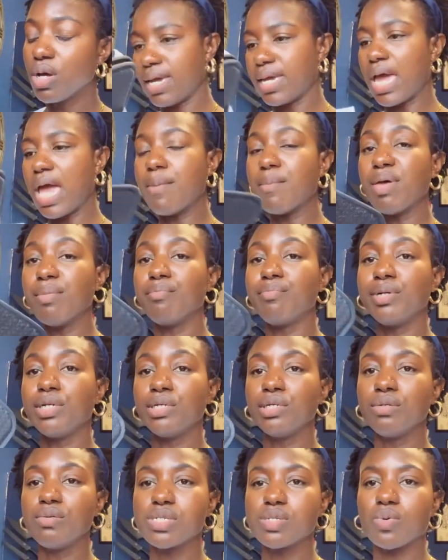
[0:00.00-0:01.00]
It came in
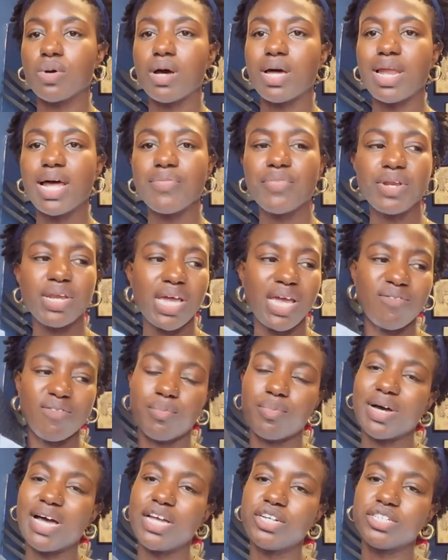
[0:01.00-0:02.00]
blue as well. I like the navy,
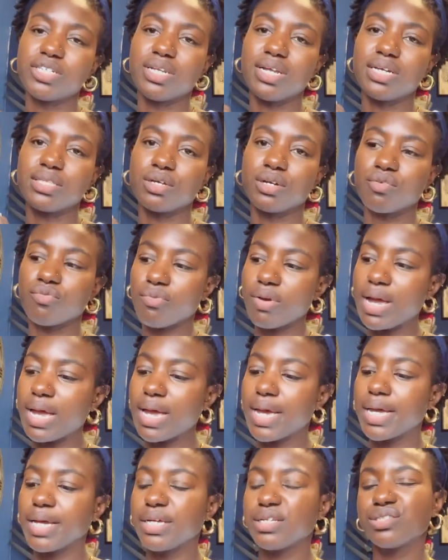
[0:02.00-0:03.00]
but I actually like the gray.